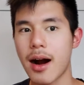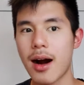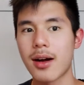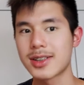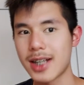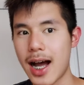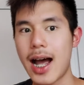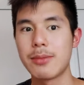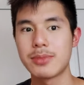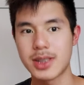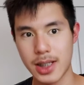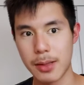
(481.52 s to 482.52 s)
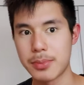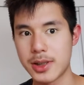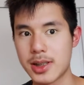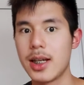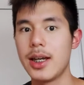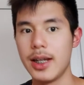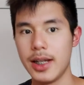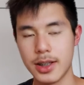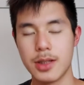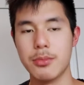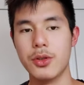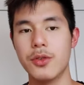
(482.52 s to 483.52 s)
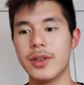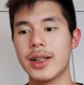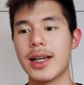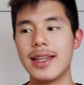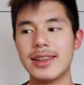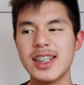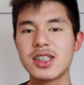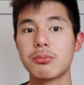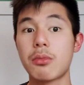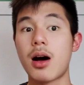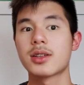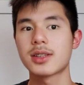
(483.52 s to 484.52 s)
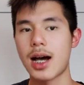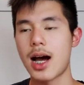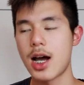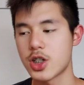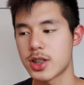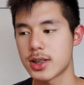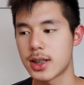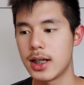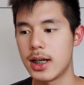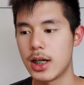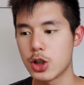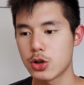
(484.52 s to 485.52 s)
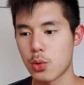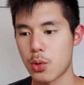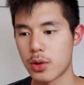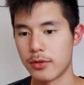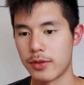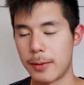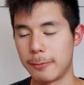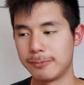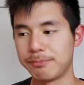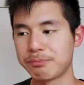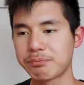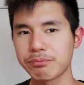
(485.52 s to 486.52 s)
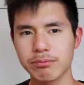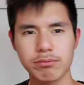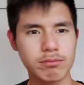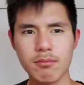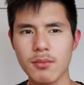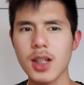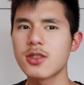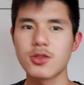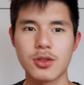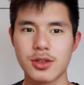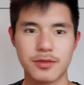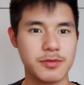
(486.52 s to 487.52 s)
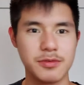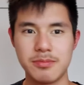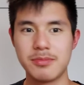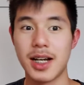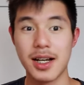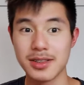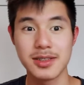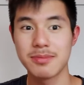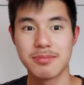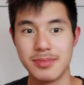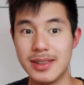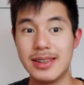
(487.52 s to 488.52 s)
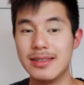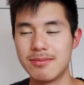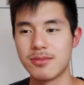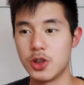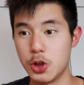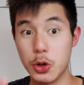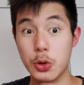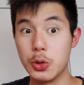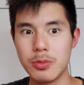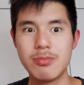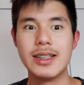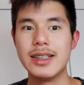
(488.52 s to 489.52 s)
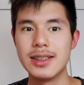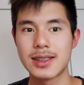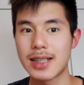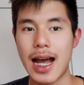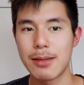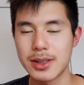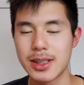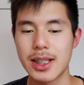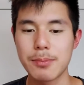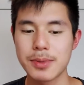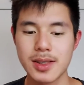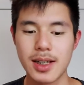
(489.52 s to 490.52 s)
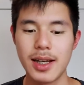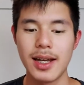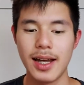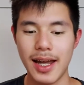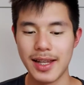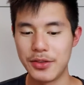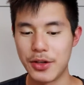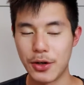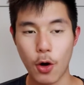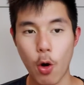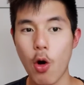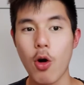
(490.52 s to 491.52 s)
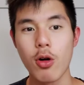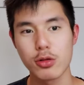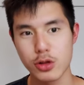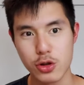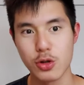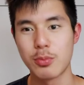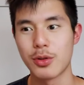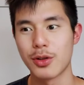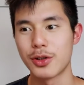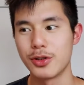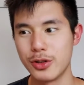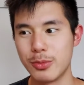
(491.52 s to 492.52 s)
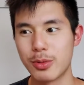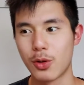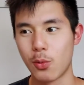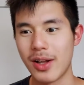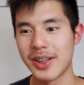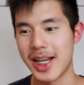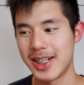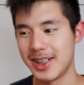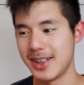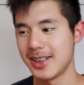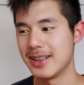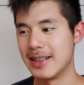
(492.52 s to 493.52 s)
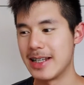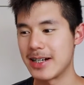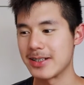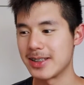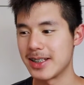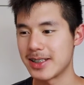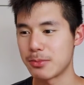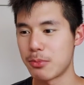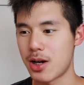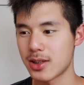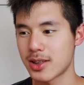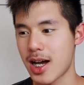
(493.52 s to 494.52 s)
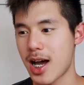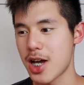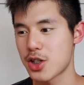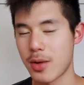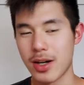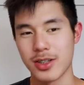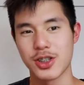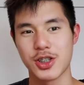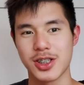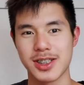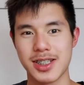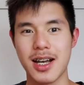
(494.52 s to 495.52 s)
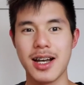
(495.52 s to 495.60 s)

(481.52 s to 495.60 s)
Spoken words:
are time skips in the movie, and these montages sort of do these time skips, and they're all super duper well edited. There's this montage where it's just